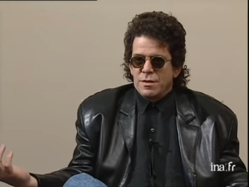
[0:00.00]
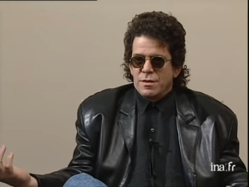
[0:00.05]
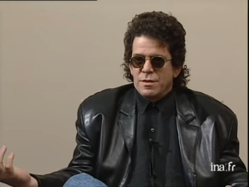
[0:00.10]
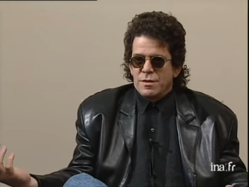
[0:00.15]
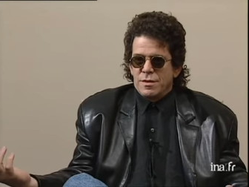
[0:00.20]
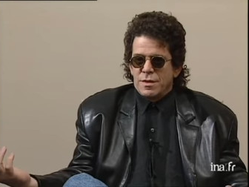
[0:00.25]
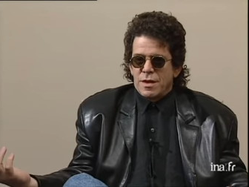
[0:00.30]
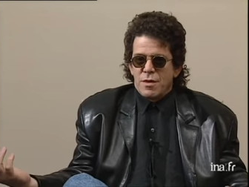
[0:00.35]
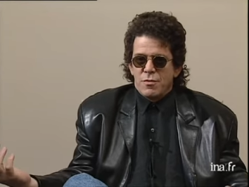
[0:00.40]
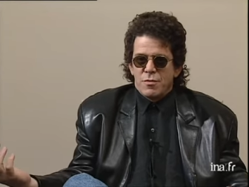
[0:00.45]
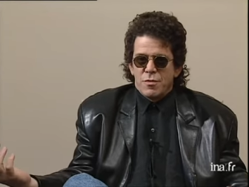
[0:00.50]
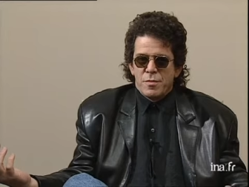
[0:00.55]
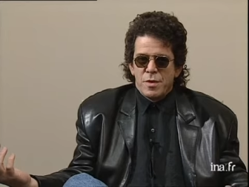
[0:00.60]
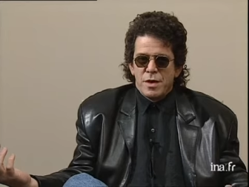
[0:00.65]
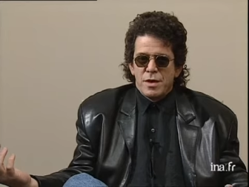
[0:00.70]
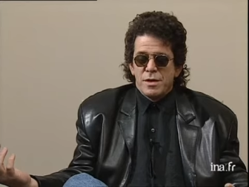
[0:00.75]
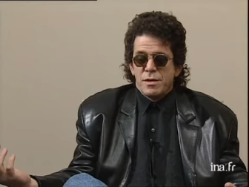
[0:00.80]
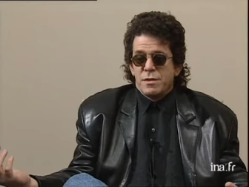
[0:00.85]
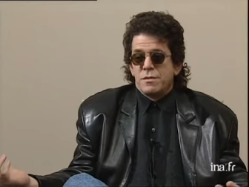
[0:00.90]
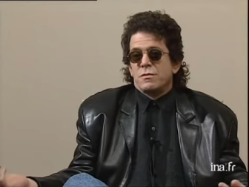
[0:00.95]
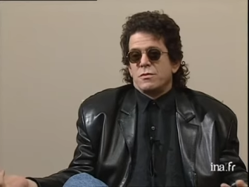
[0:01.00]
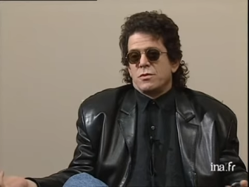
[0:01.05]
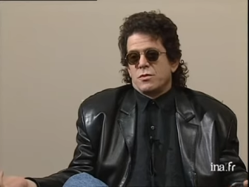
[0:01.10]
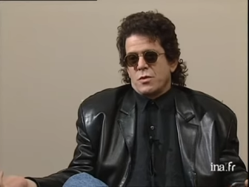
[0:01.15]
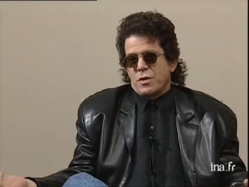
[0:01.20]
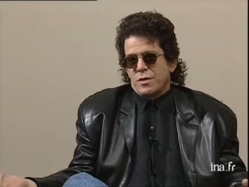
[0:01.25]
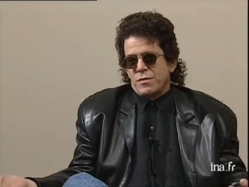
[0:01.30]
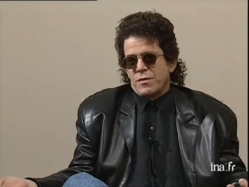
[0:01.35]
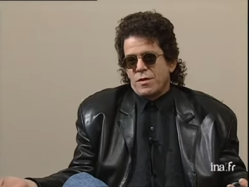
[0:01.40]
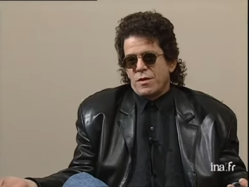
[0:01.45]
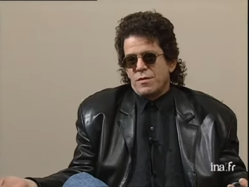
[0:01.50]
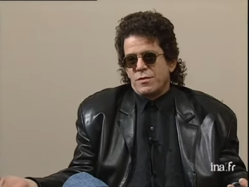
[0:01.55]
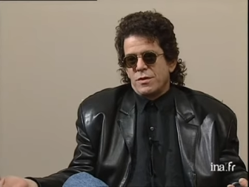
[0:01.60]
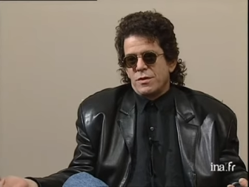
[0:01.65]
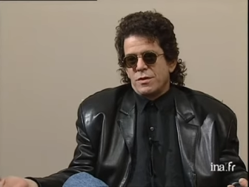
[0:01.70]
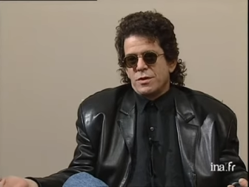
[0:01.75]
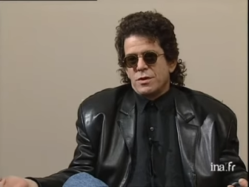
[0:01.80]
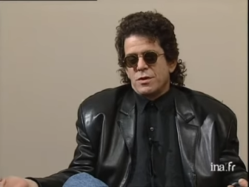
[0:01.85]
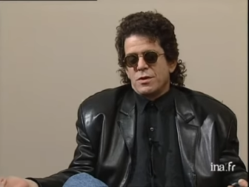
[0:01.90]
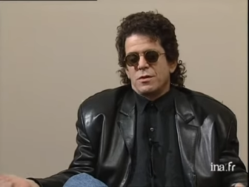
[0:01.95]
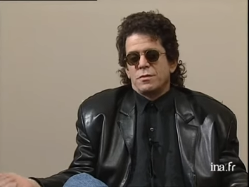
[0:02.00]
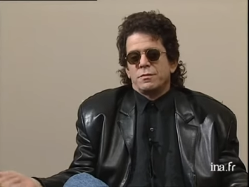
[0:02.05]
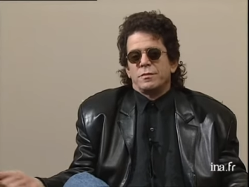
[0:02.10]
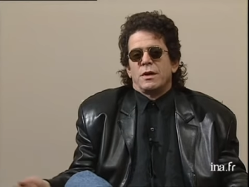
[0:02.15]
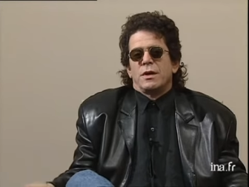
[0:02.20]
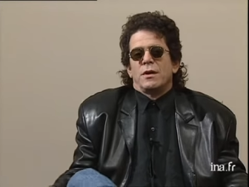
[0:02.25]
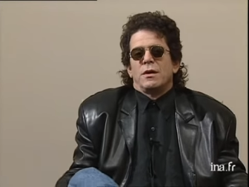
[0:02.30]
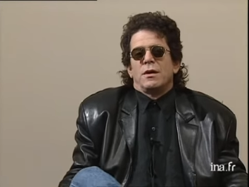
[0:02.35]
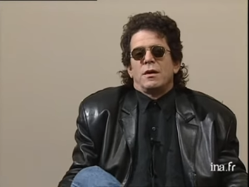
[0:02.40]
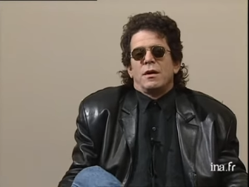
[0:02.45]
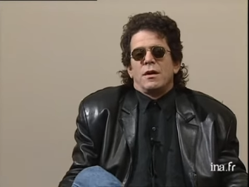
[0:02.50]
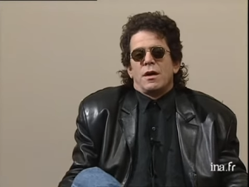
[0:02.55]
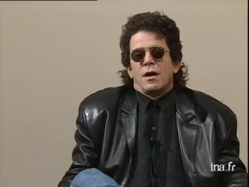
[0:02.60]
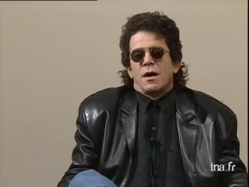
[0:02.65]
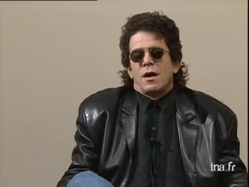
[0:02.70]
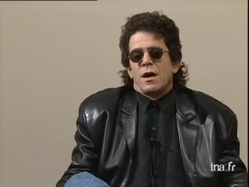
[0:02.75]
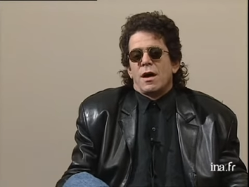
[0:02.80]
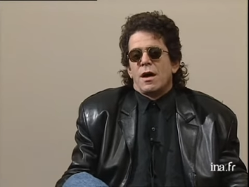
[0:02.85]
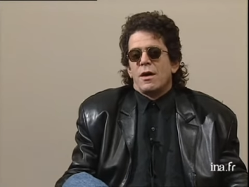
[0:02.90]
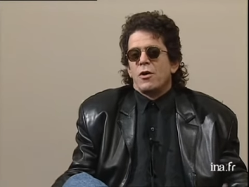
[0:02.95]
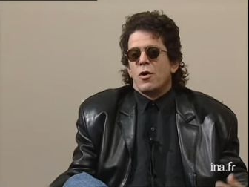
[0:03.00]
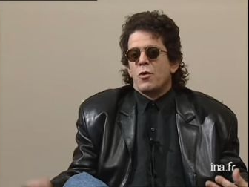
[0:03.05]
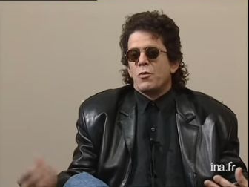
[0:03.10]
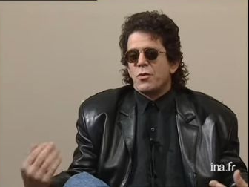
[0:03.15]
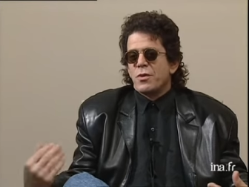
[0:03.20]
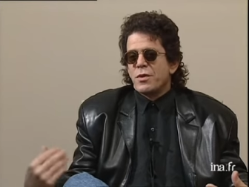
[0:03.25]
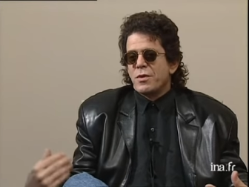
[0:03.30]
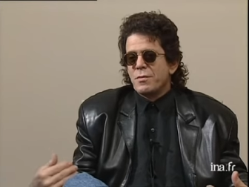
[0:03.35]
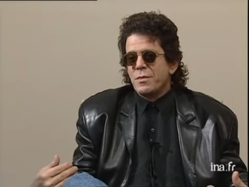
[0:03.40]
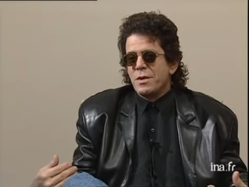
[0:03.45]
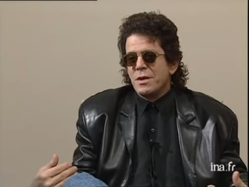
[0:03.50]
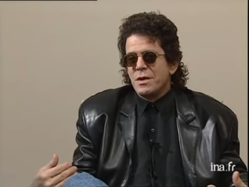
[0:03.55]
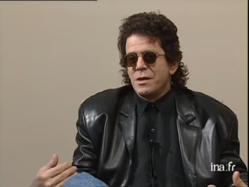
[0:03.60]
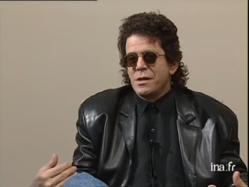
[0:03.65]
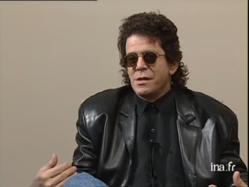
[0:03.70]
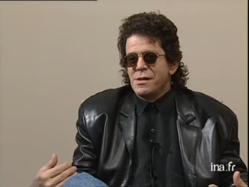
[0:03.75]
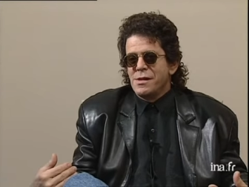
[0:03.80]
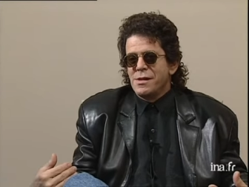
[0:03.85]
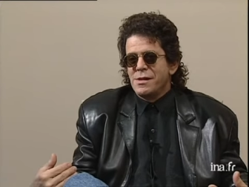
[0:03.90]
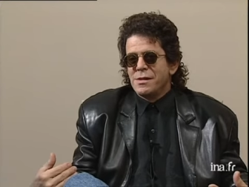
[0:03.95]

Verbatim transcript: that were made 25 years ago. I hope with me,